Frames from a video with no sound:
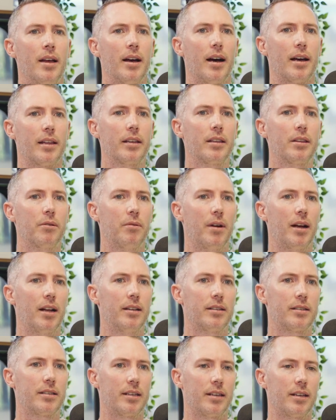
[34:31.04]
I think the
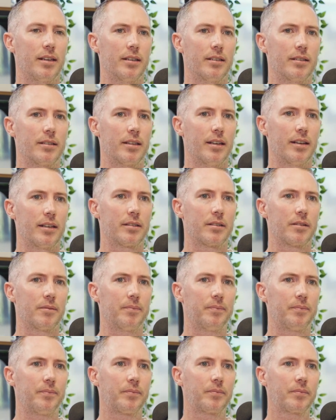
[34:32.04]
reality is that
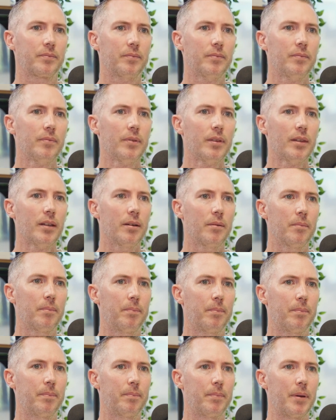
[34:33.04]

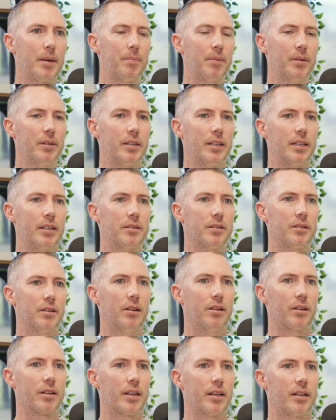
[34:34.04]
people need to
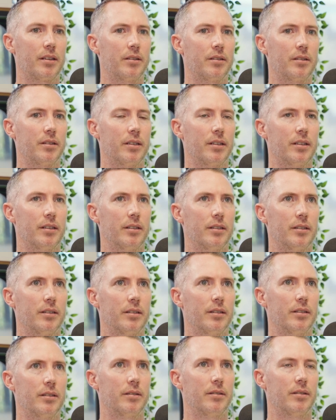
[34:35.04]
look at
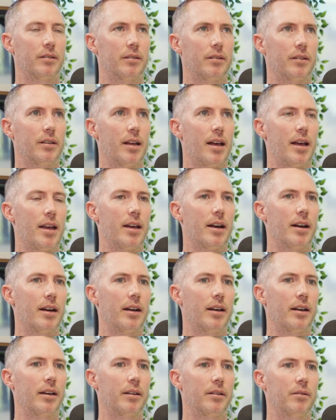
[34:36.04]

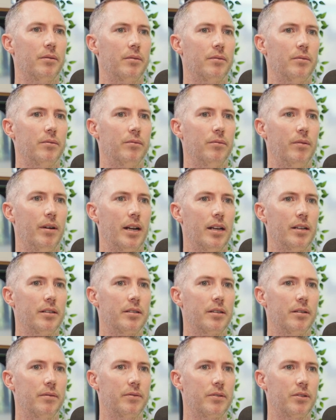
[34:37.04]
AI
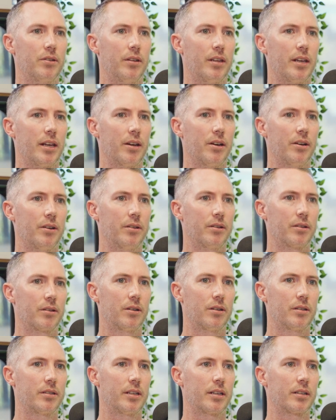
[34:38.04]
relative to their own
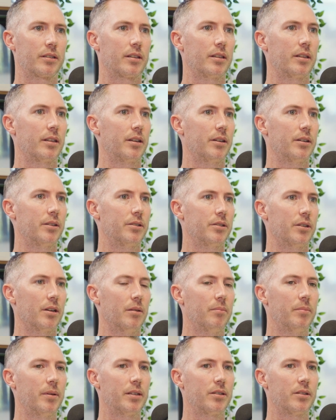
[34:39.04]
context and their own
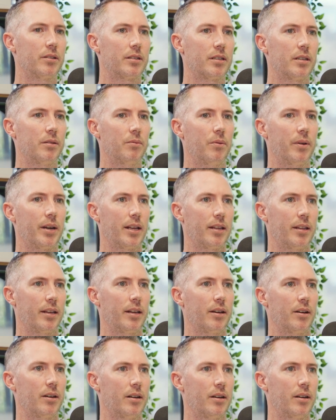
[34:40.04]
job, and to see where
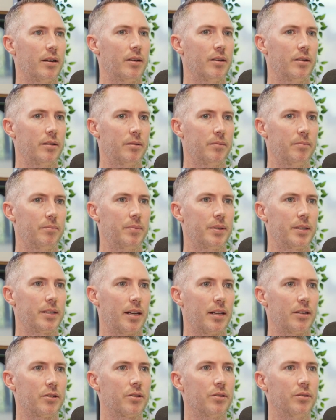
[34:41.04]
they are
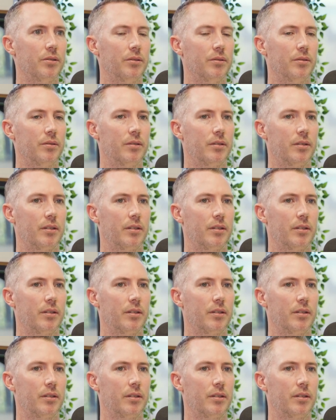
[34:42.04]
potential